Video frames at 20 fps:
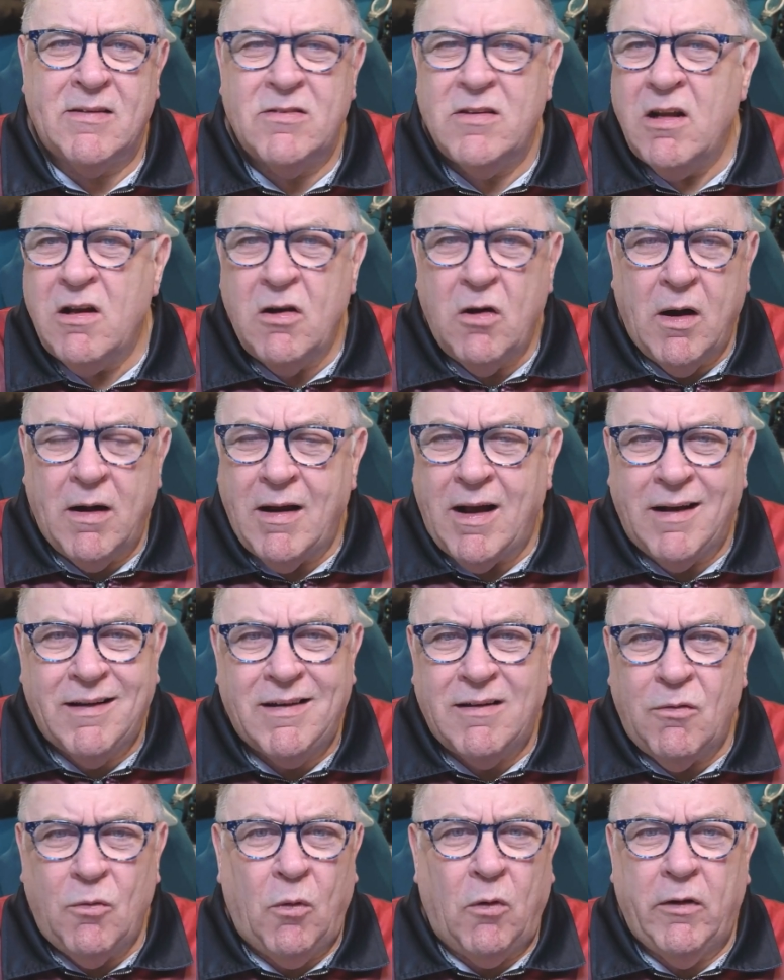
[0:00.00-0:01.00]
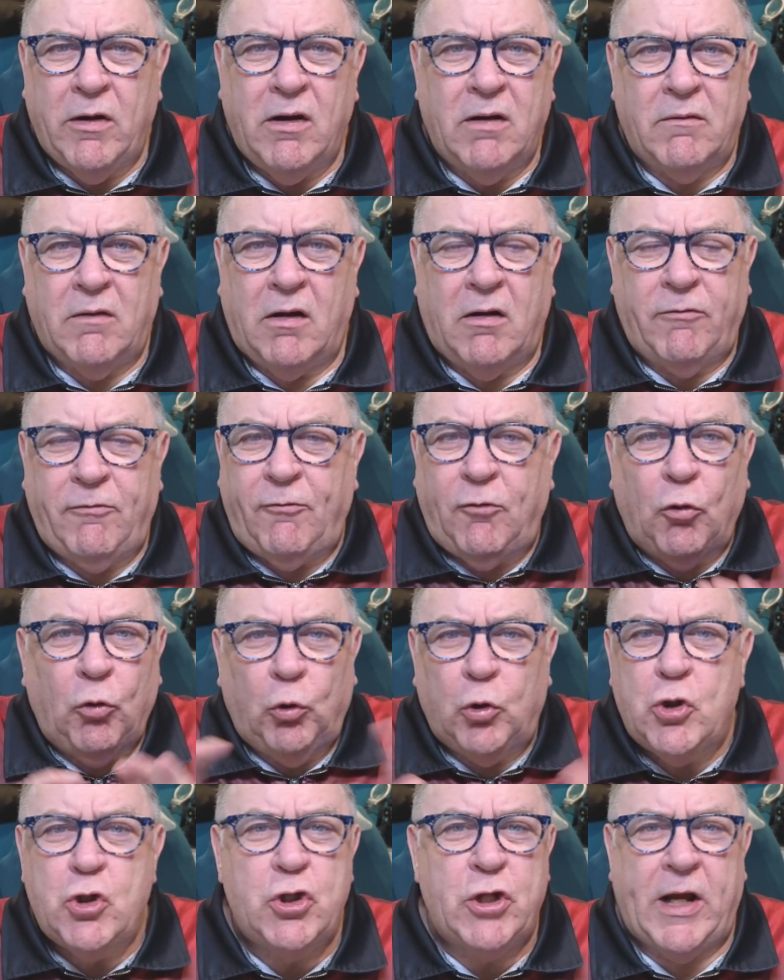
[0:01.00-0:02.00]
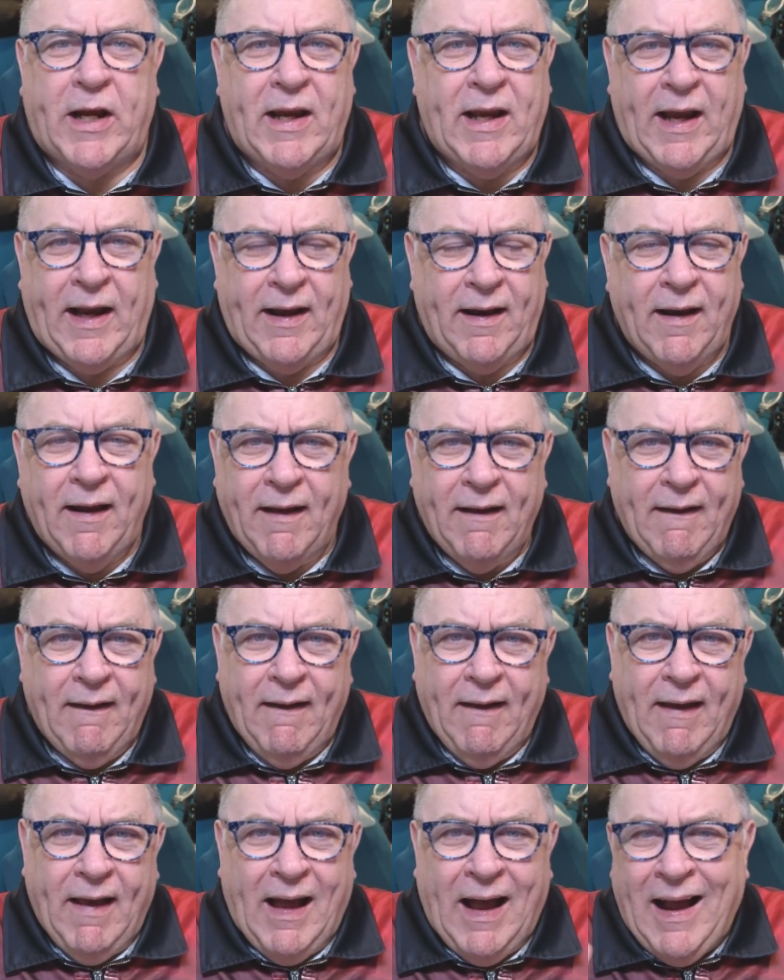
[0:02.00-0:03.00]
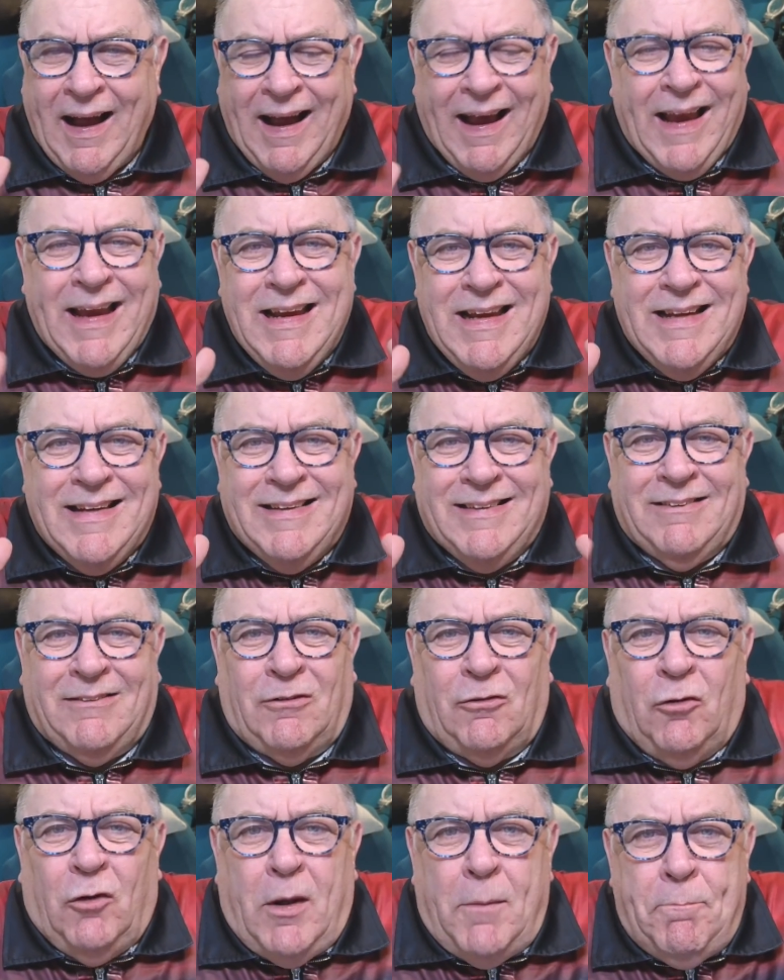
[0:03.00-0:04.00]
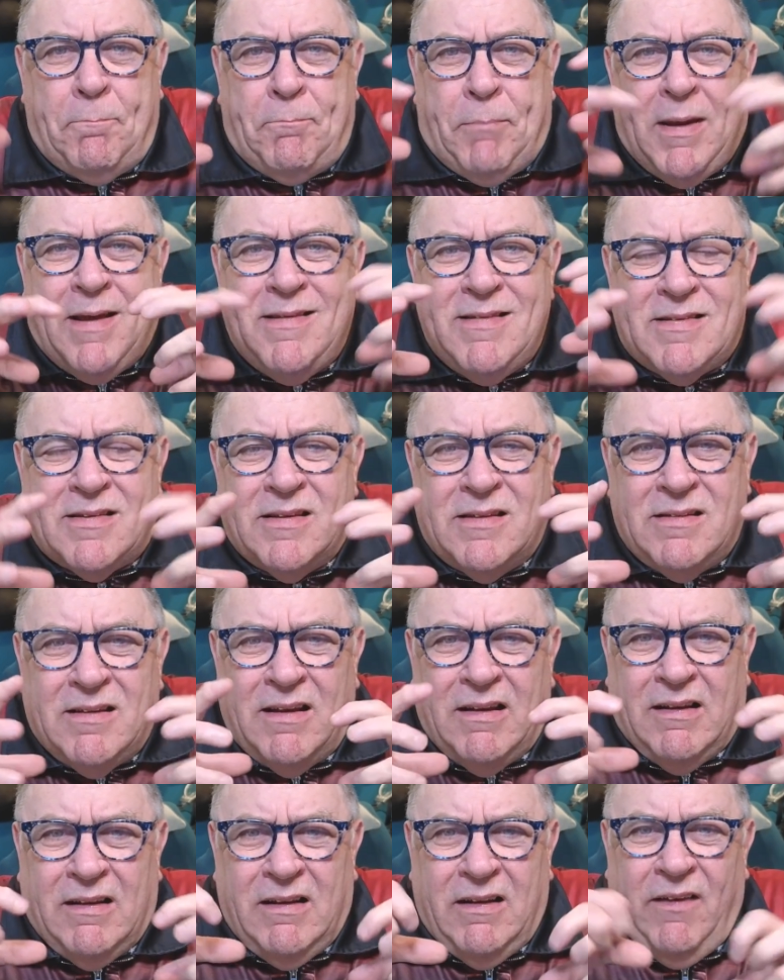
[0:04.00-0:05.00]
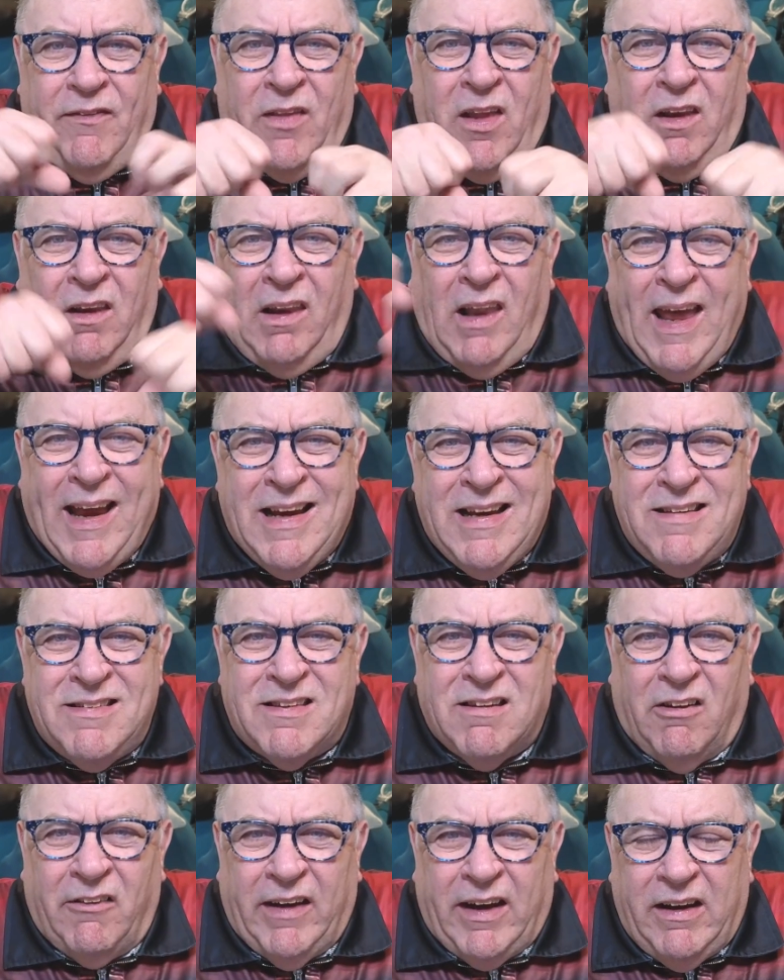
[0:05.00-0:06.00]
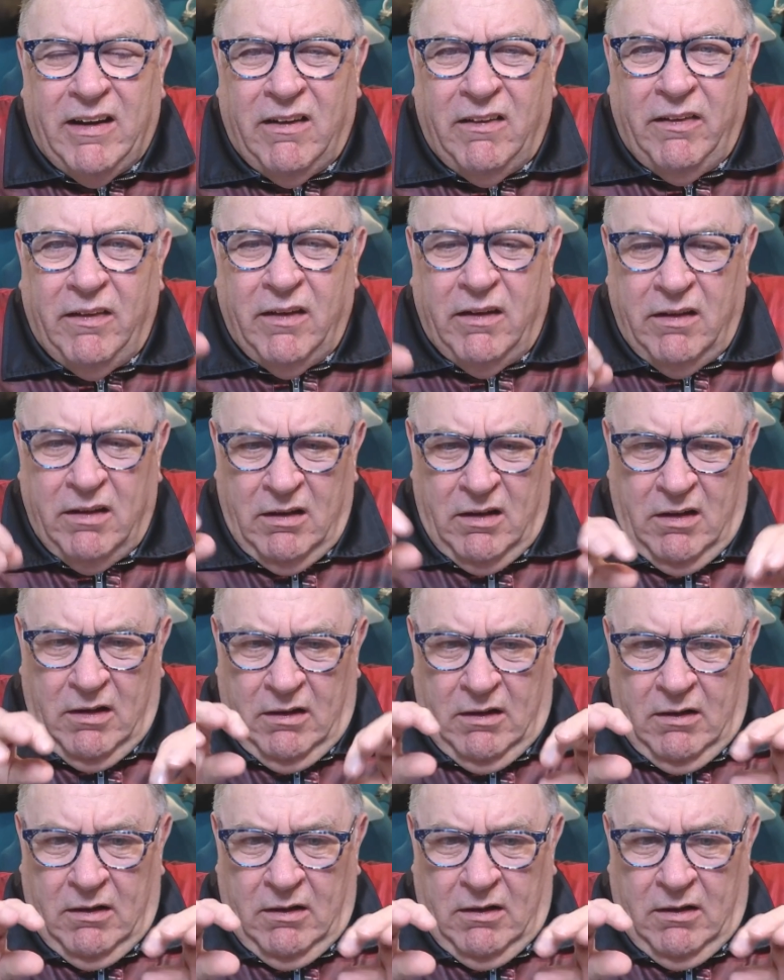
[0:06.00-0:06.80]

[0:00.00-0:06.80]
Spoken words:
I says, no, I don't want a full chicken. I hate all the bits and the legs on it and the